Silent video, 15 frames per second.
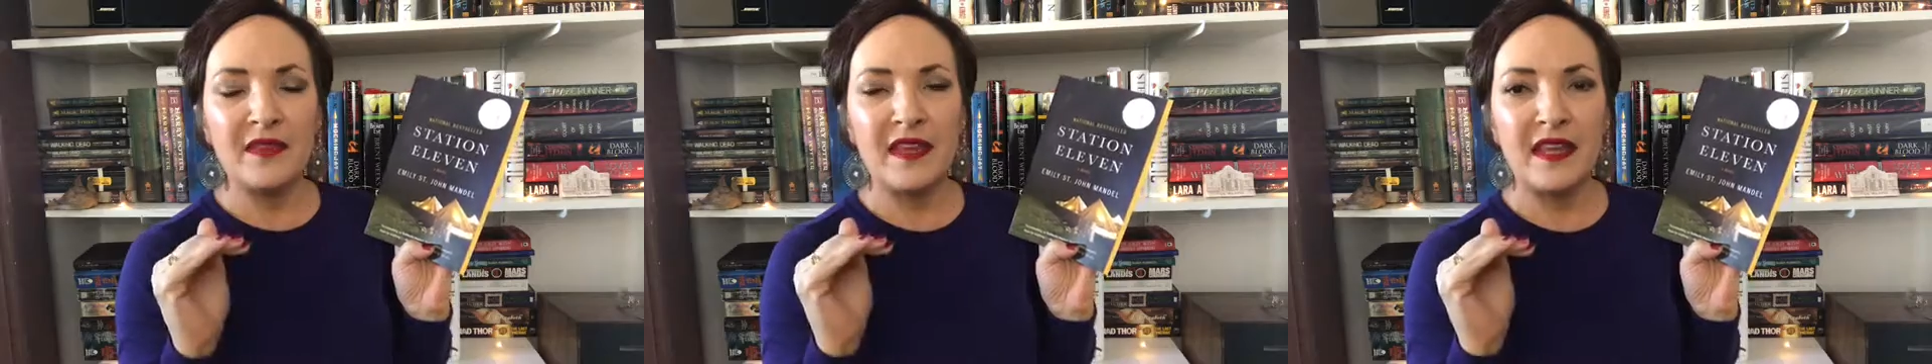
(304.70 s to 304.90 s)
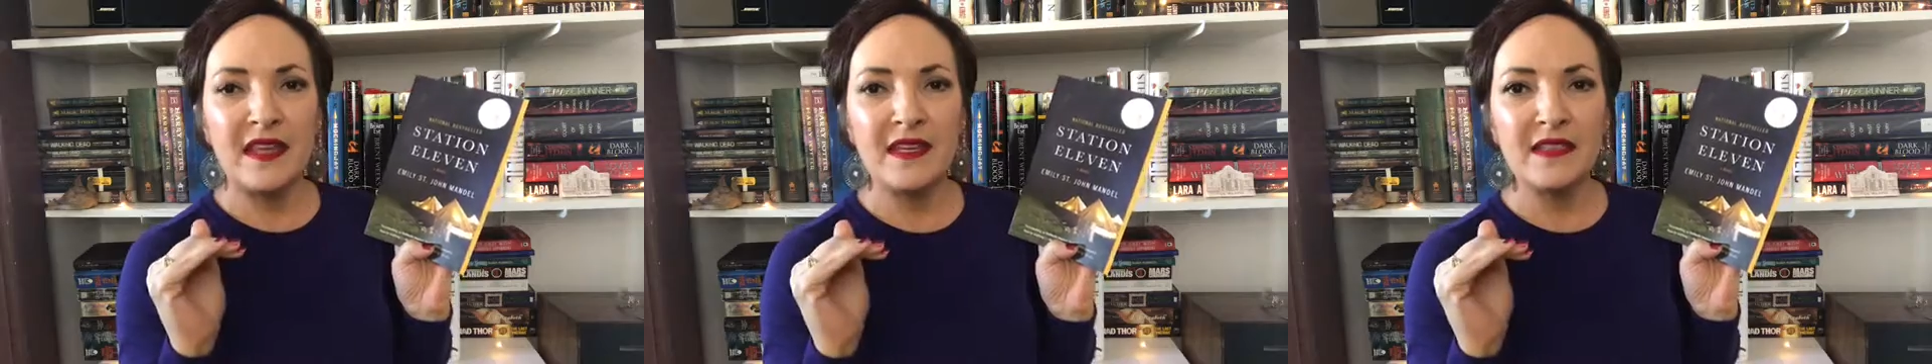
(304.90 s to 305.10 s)

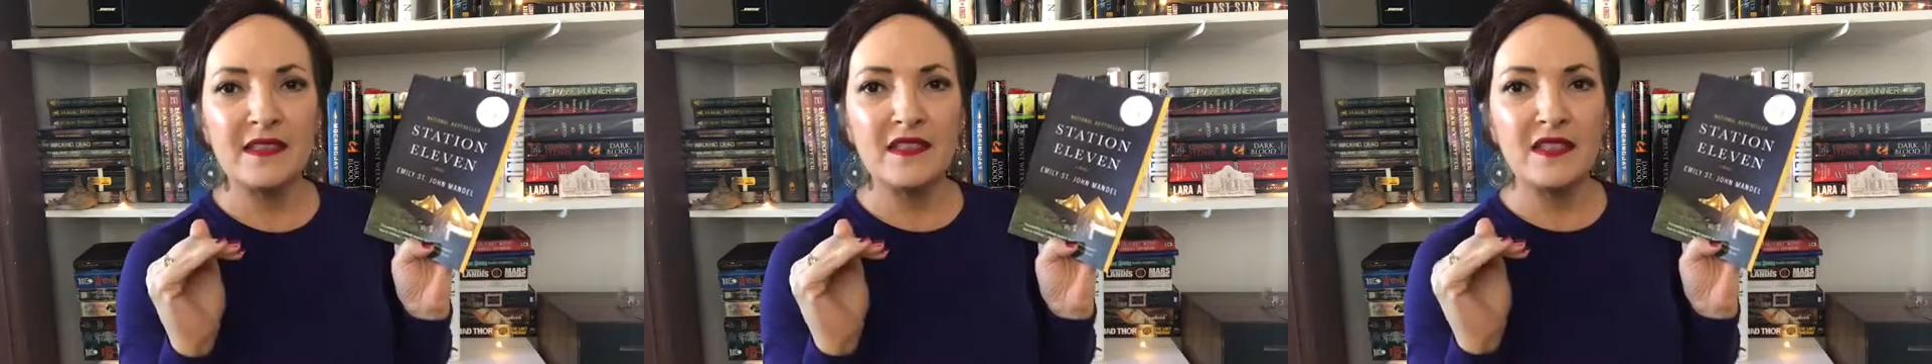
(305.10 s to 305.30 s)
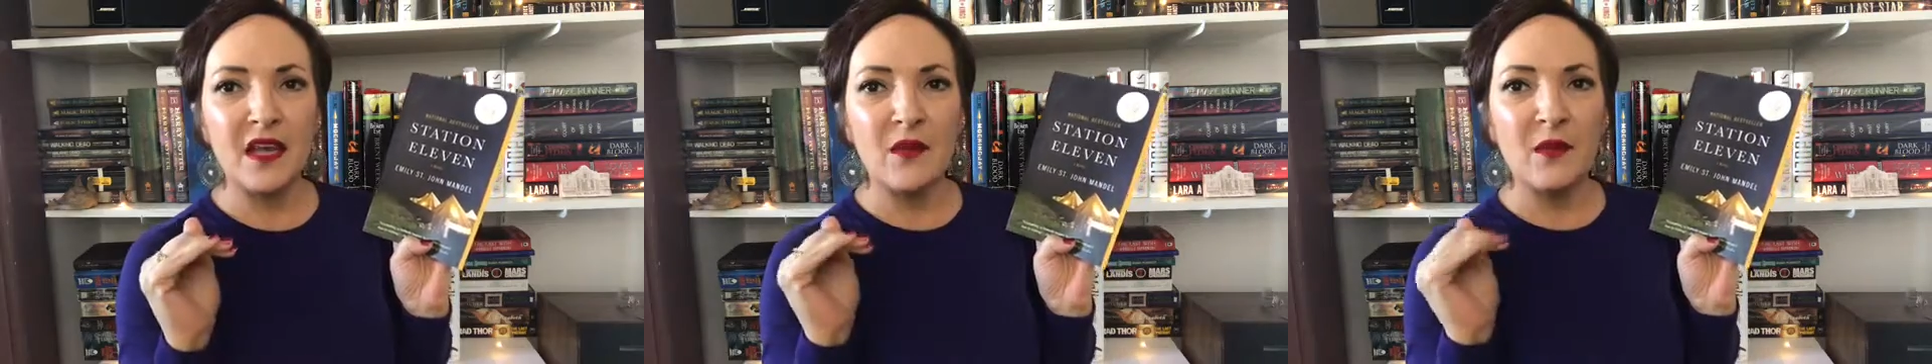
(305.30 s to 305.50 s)

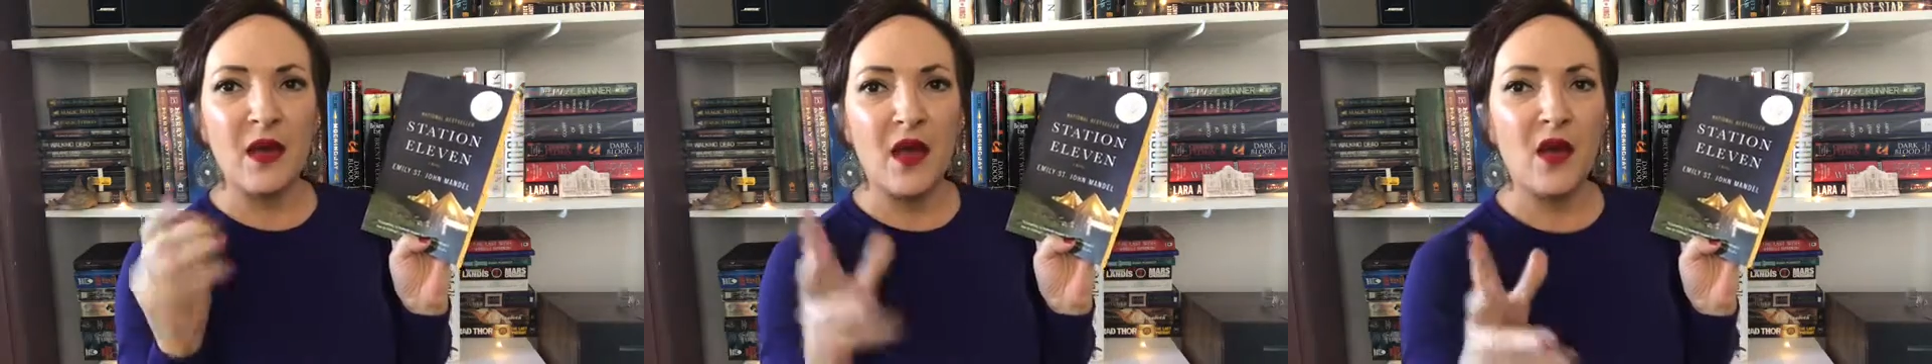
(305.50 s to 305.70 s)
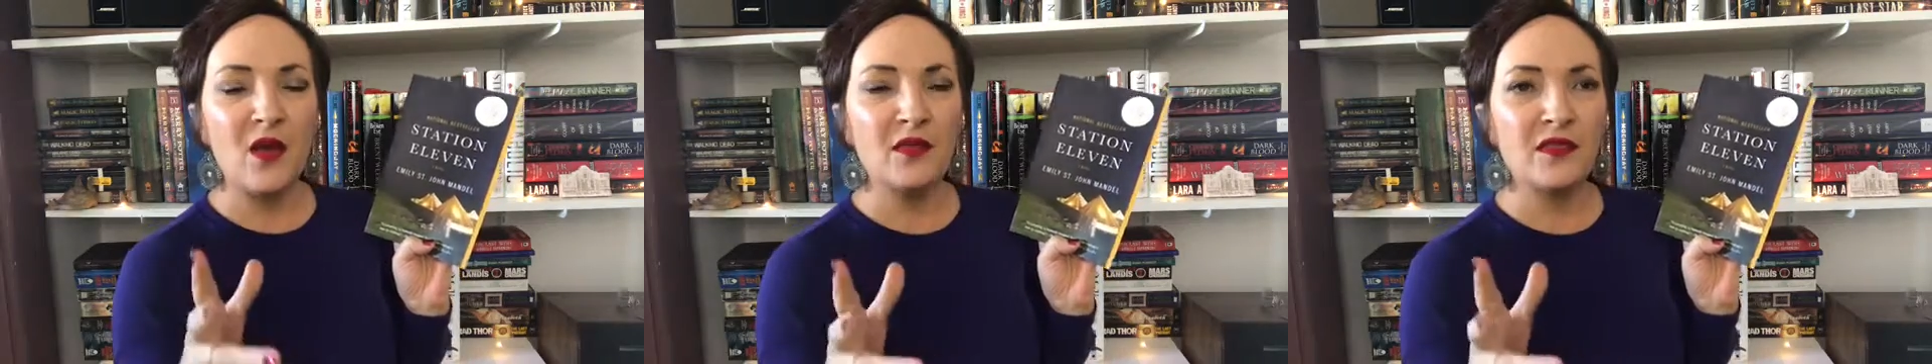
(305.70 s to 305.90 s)
It's
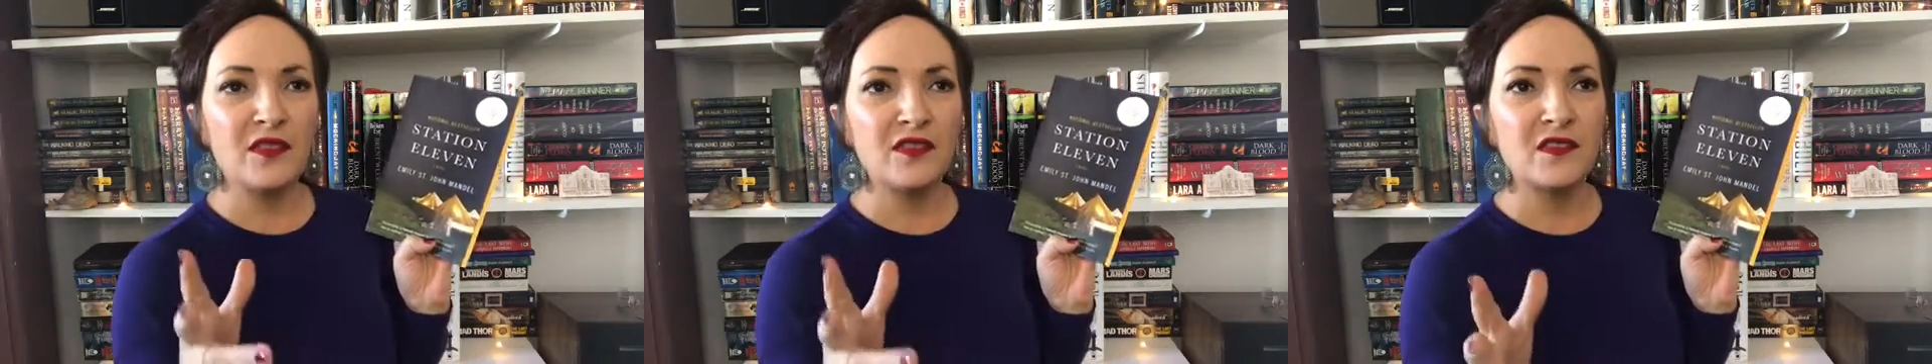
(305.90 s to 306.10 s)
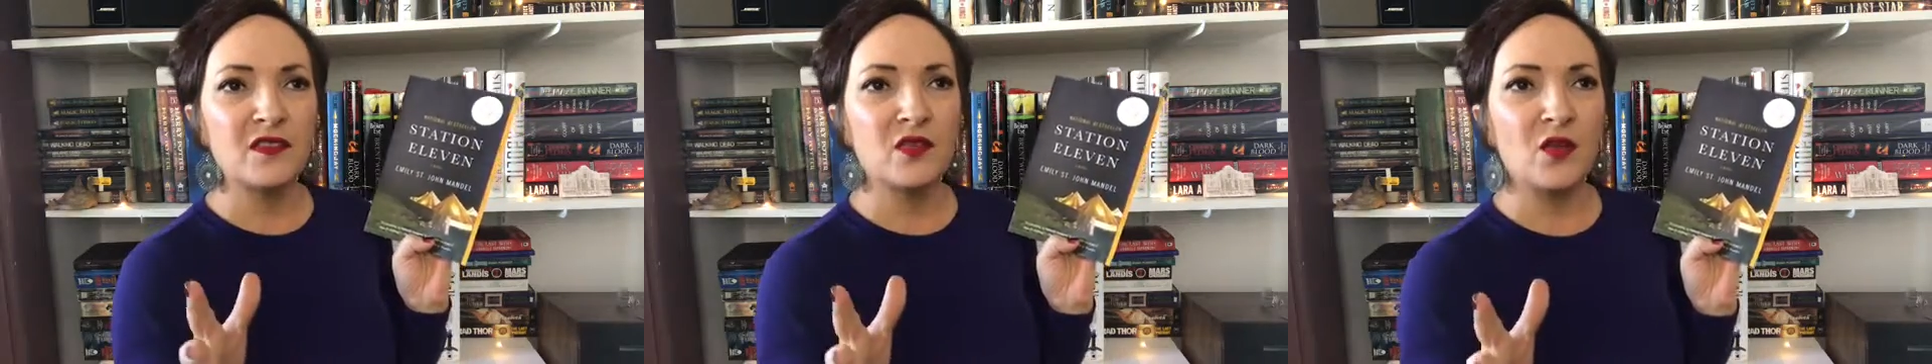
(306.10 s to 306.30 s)
about
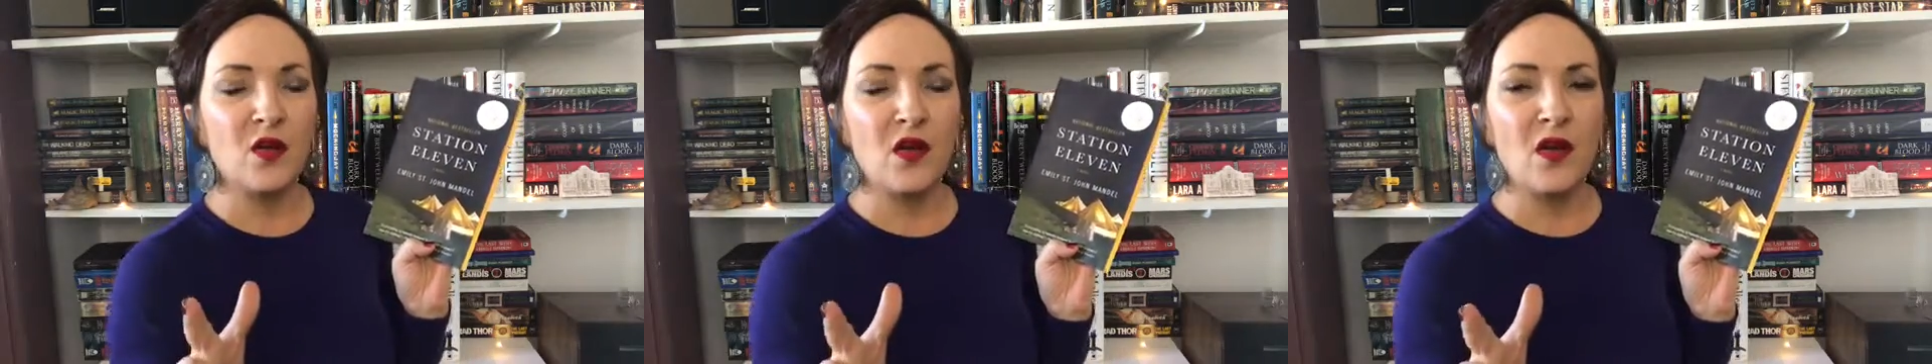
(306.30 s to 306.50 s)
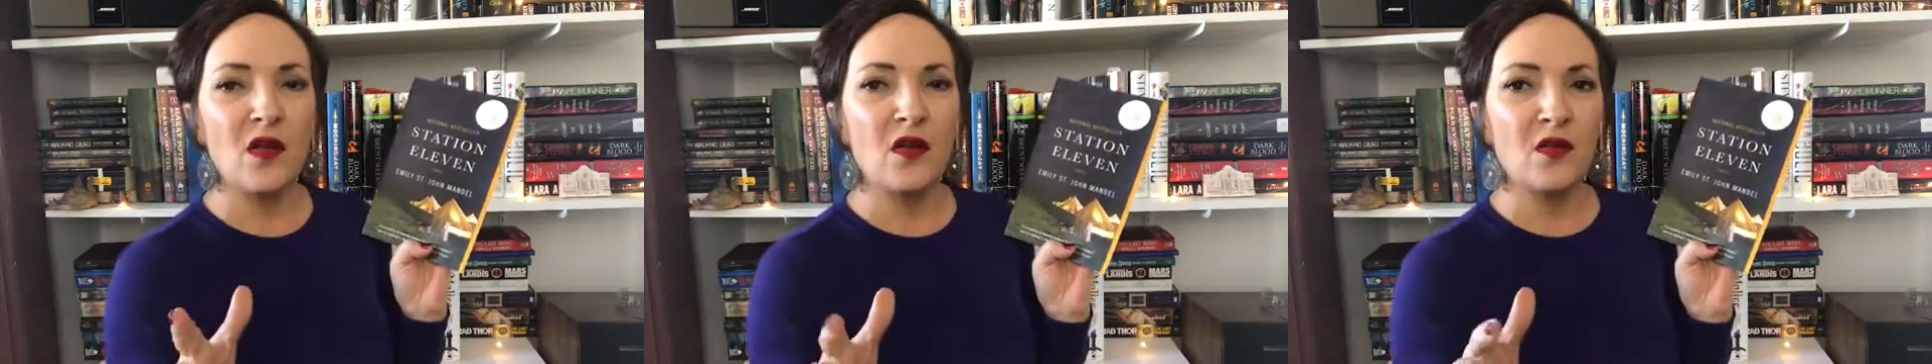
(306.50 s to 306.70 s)
this
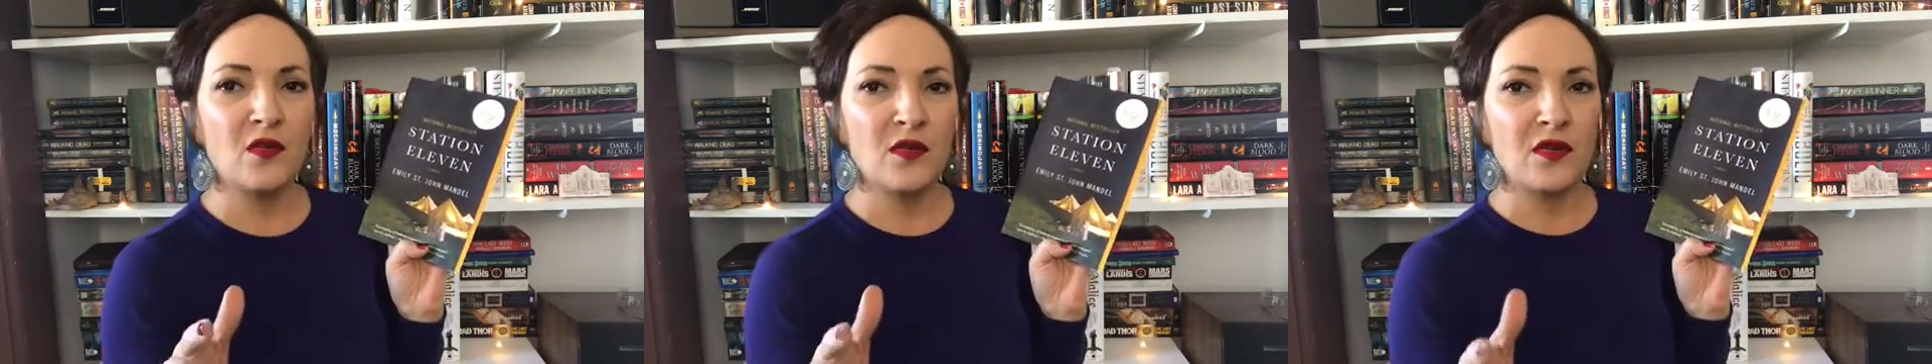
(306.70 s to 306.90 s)
girl,